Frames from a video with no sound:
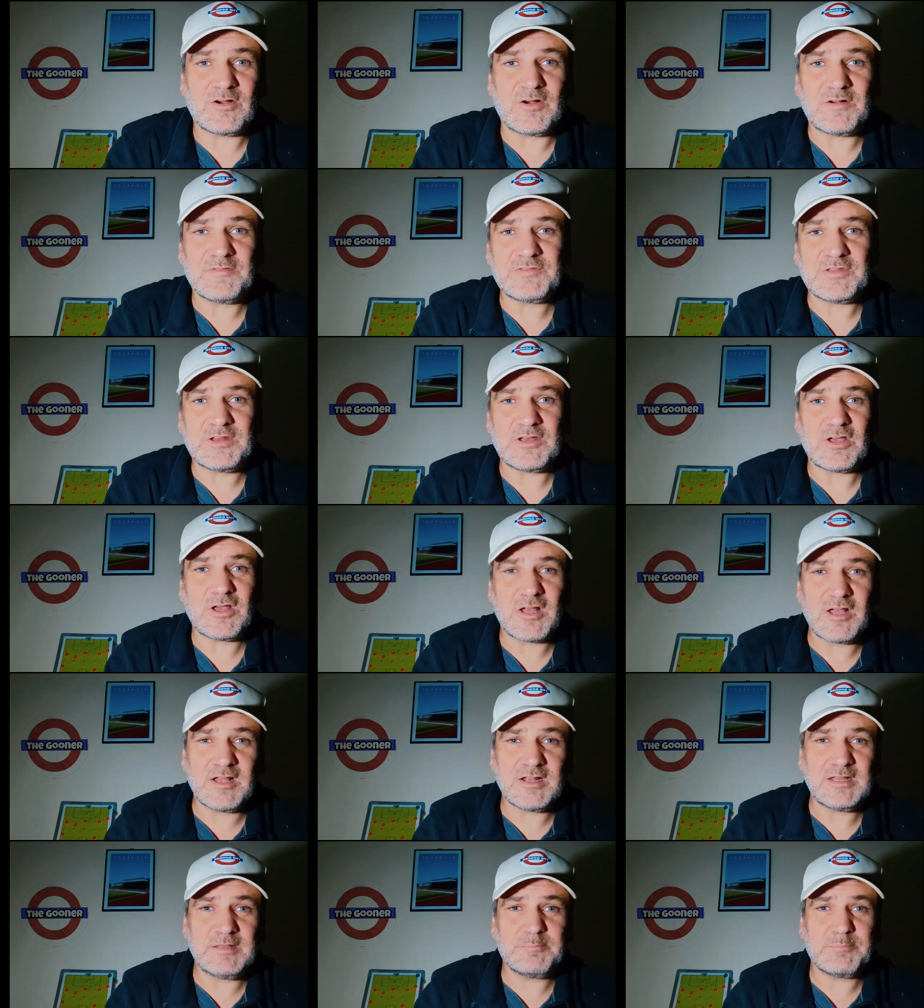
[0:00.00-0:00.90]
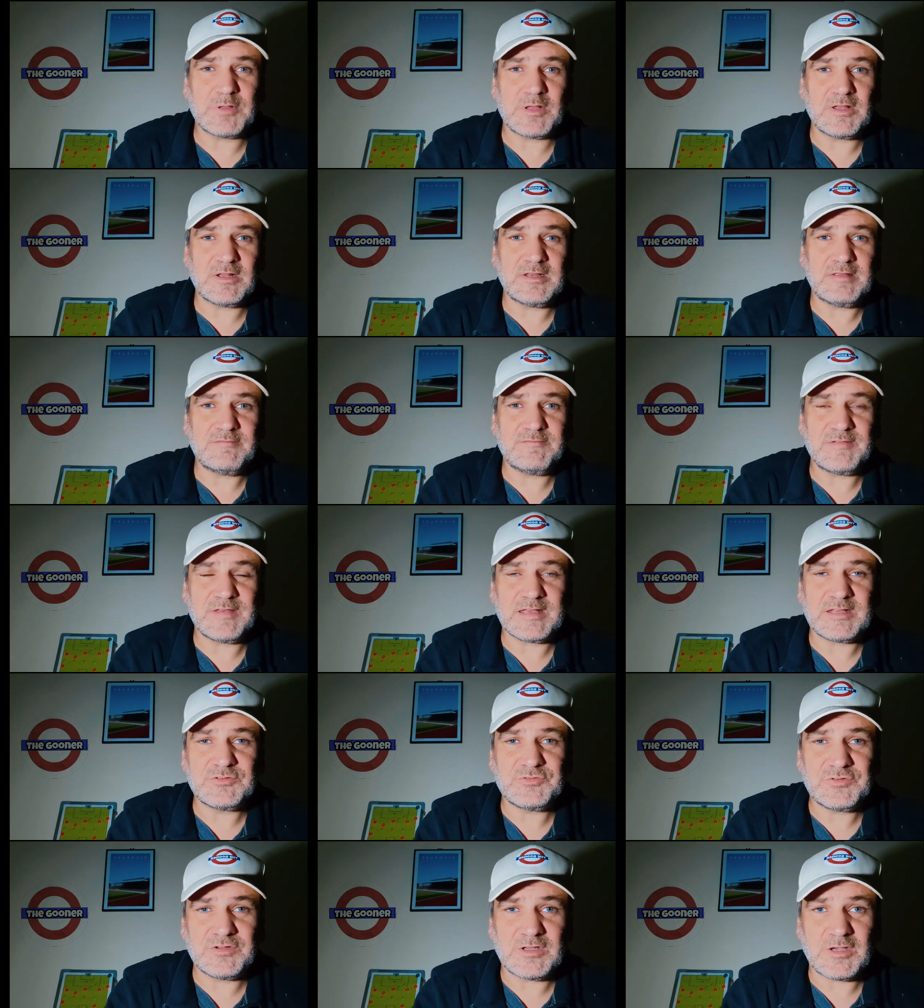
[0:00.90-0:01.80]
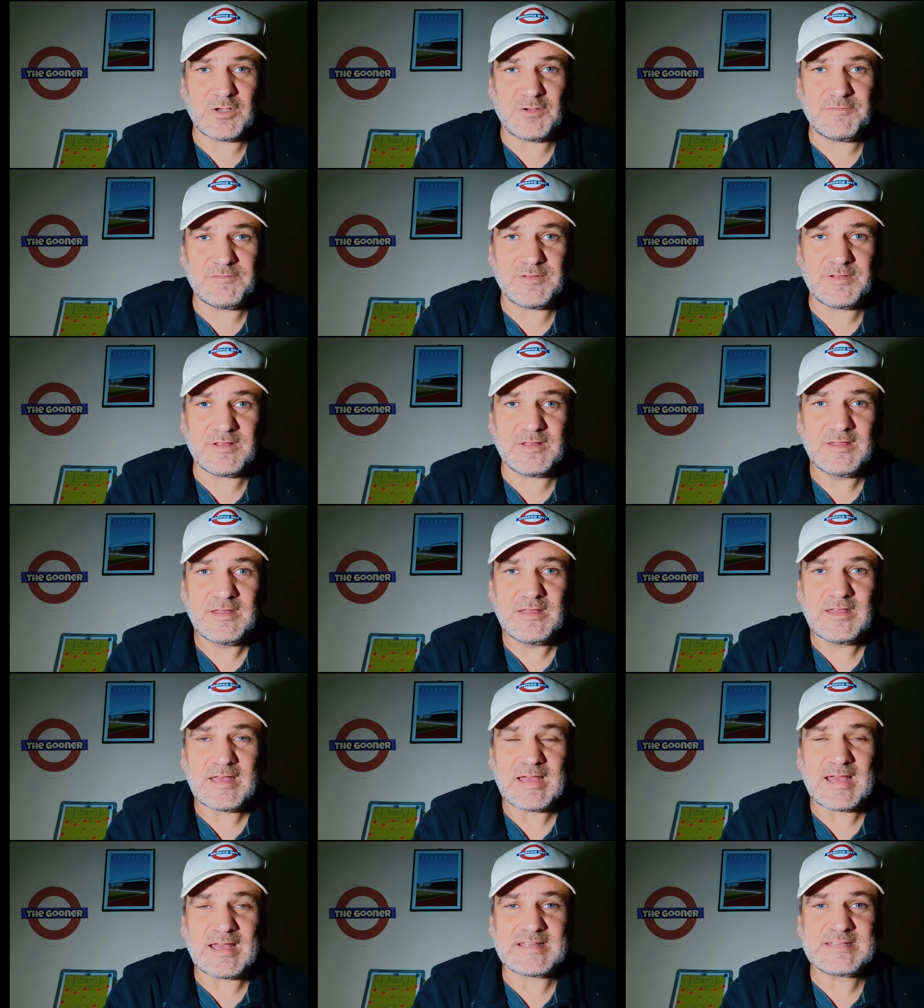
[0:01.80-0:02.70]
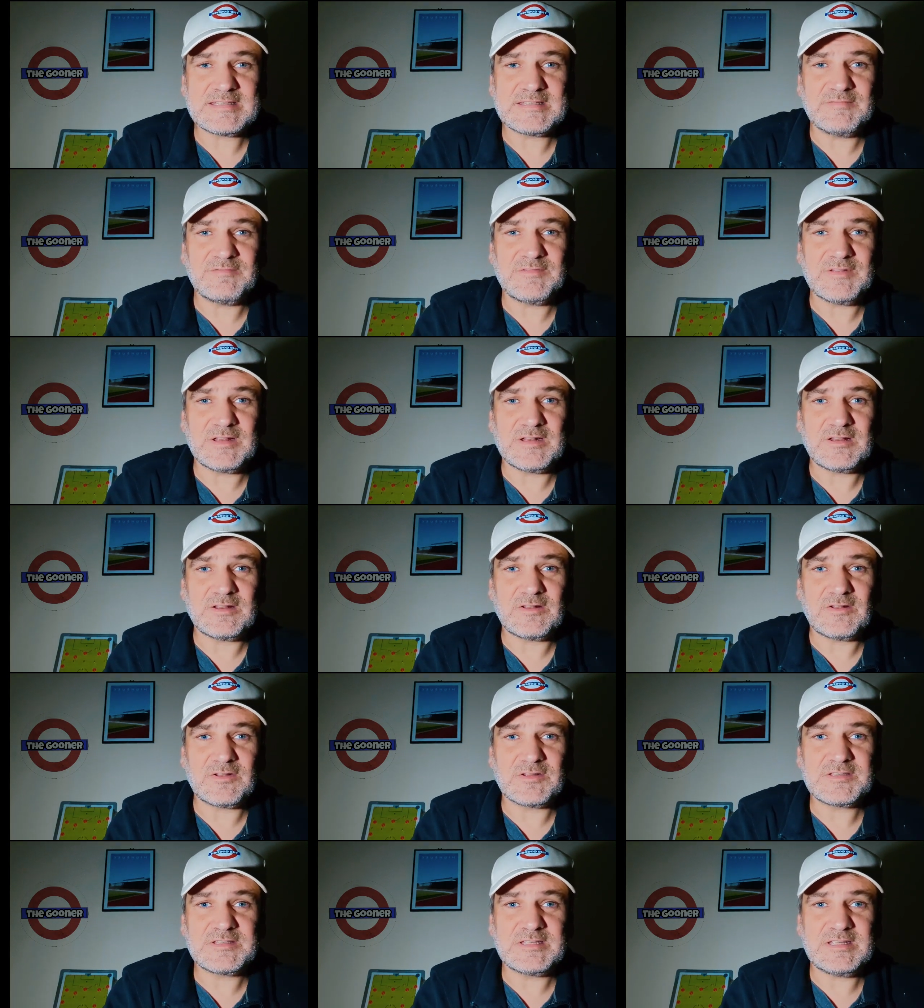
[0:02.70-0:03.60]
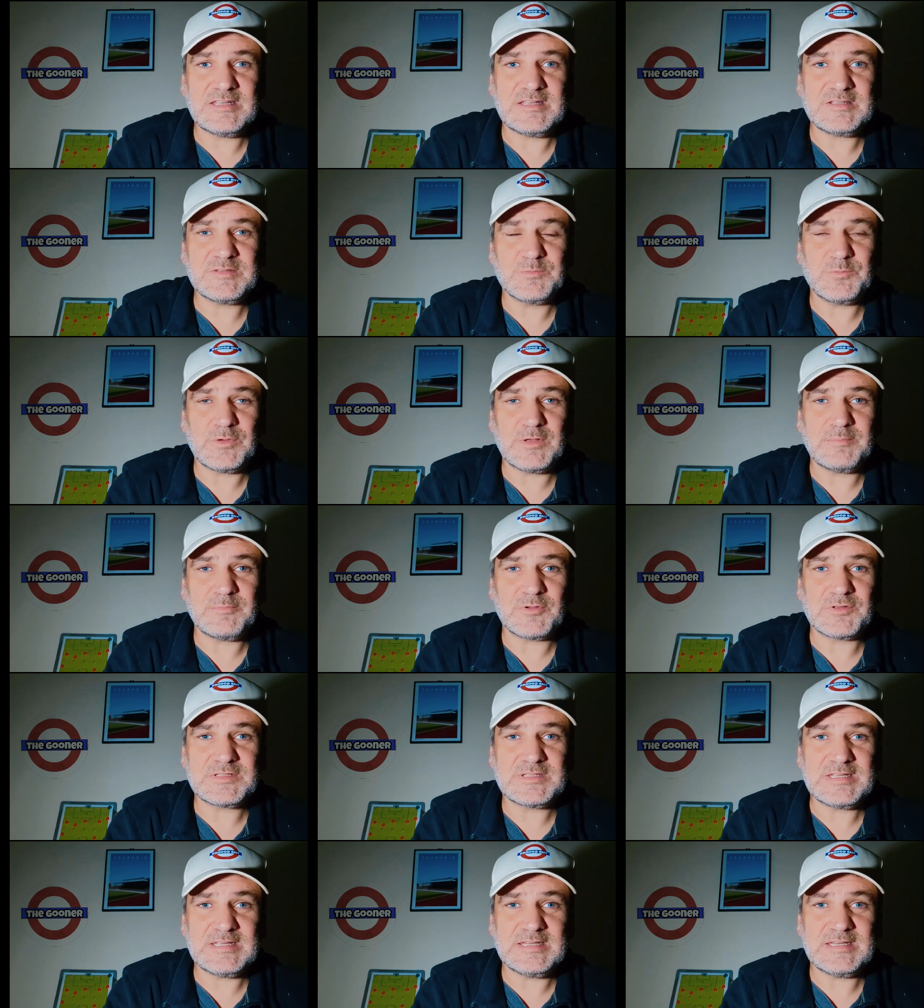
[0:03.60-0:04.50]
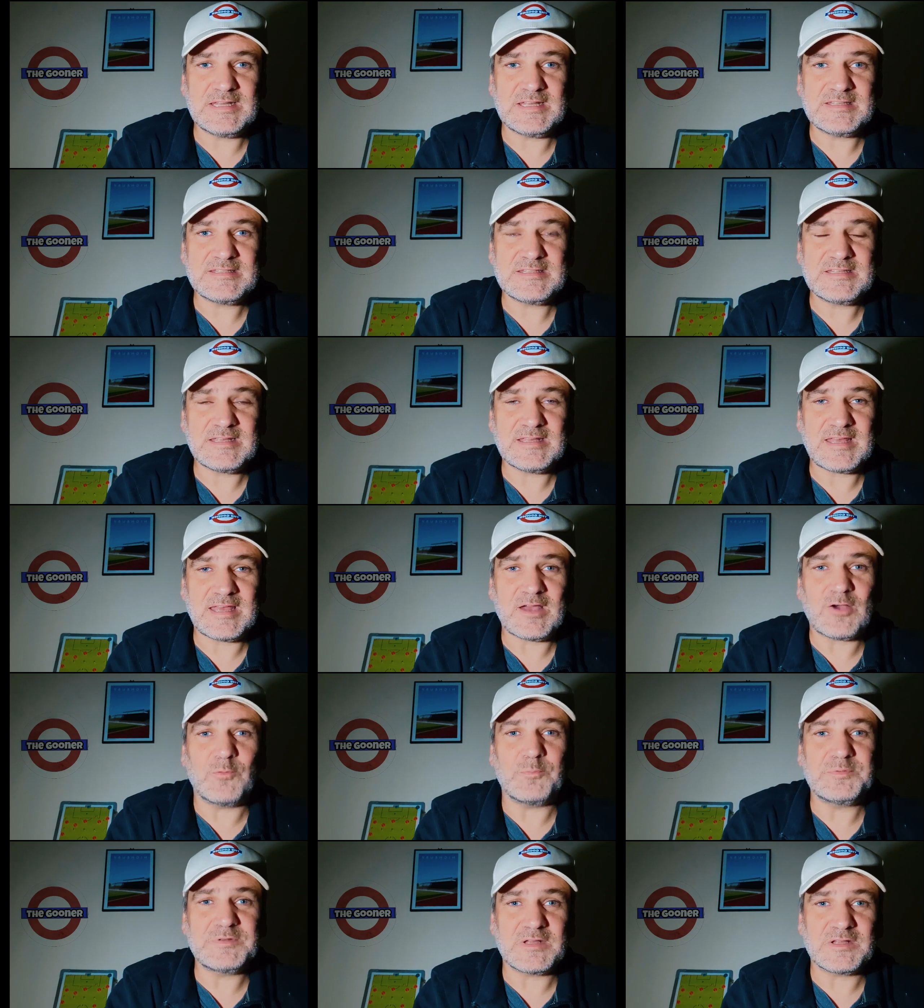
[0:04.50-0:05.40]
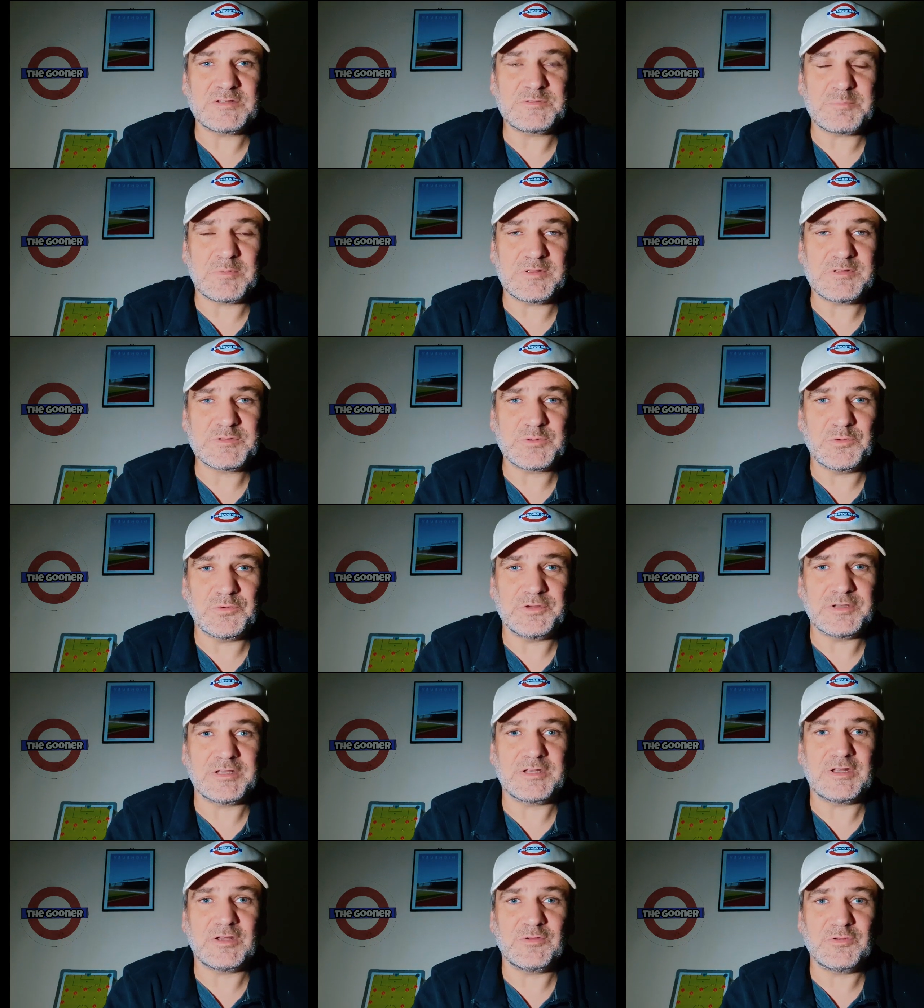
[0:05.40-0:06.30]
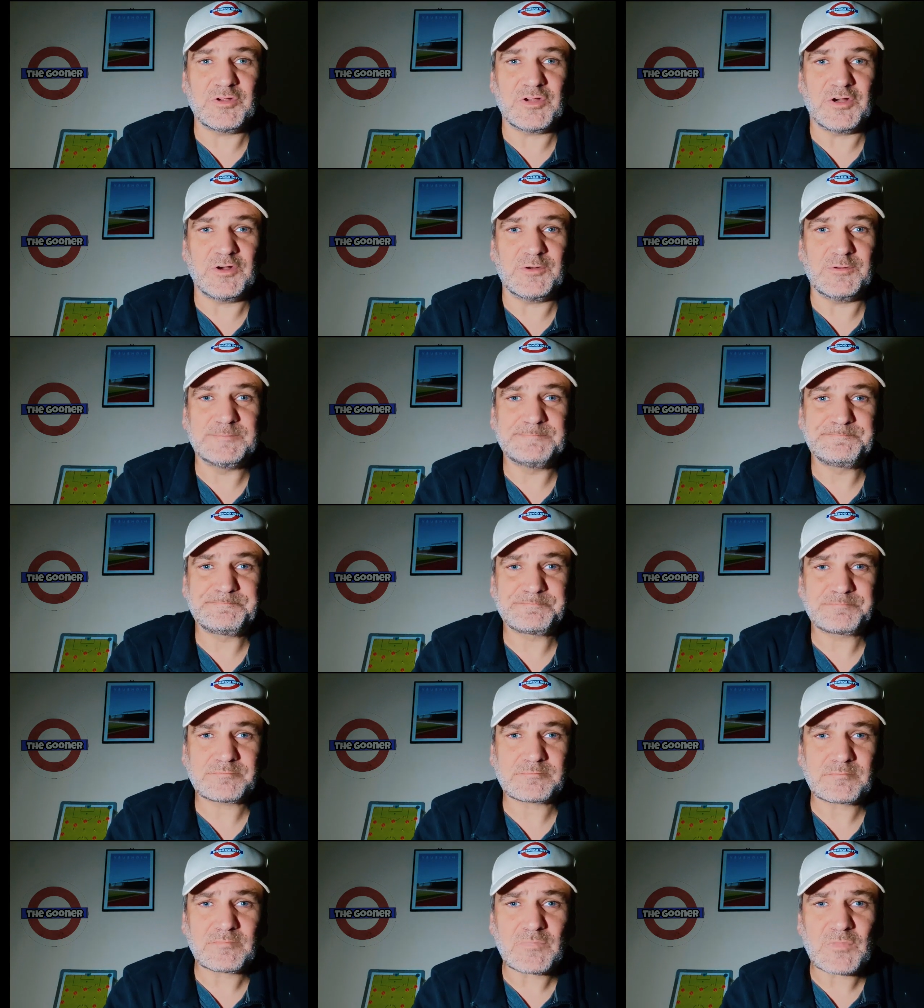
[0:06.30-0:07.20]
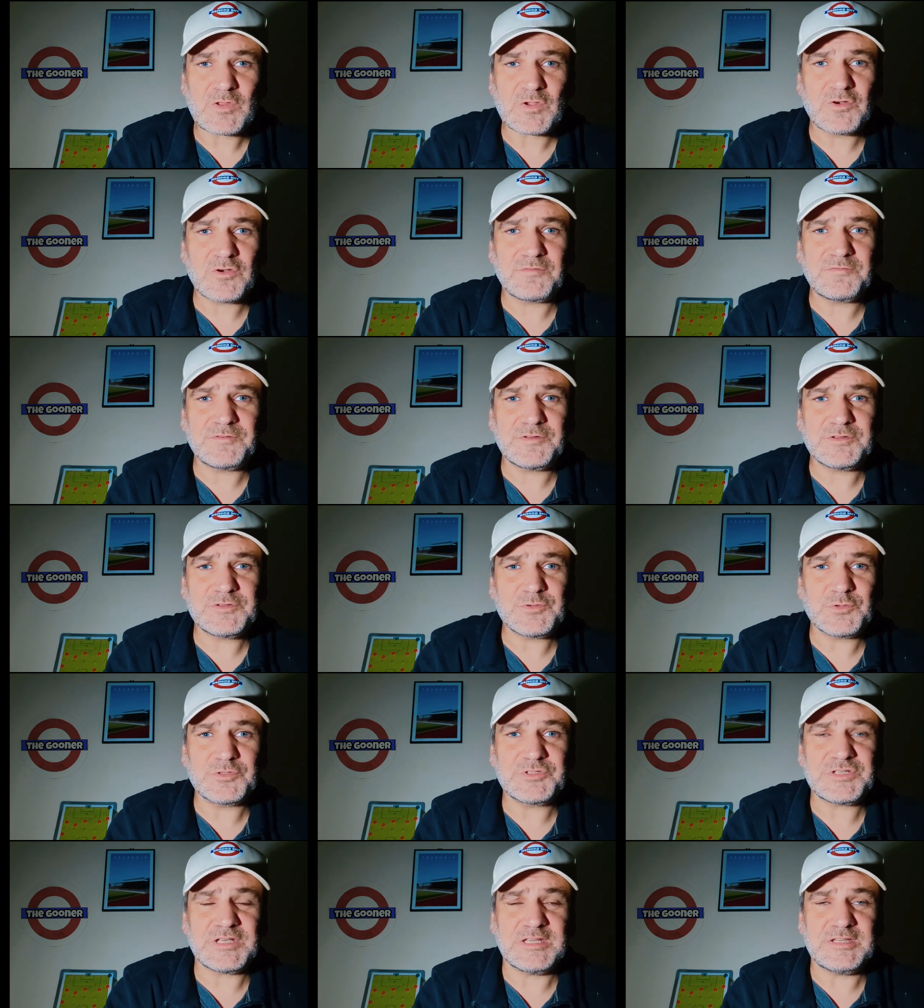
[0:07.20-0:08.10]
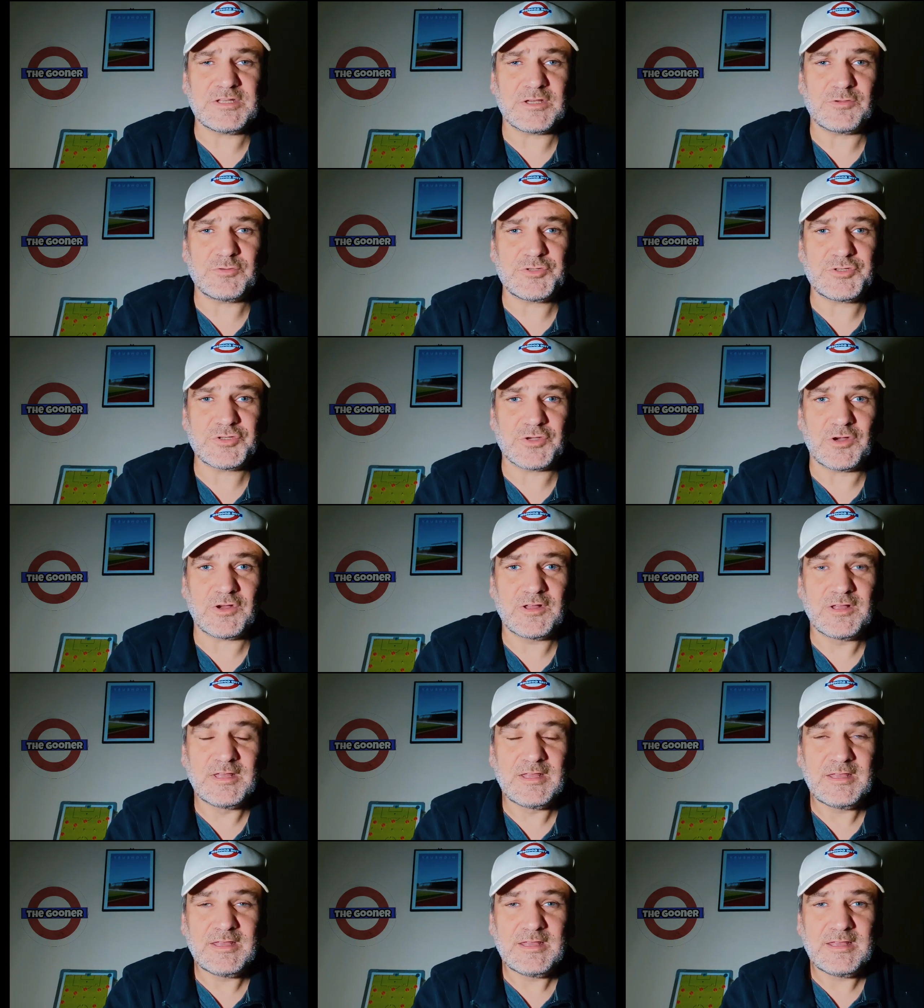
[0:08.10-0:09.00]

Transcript: After the hurly-burly victory over Aston Villa last season, where Martinez helped us by scoring an own goal off a Jorginho shot,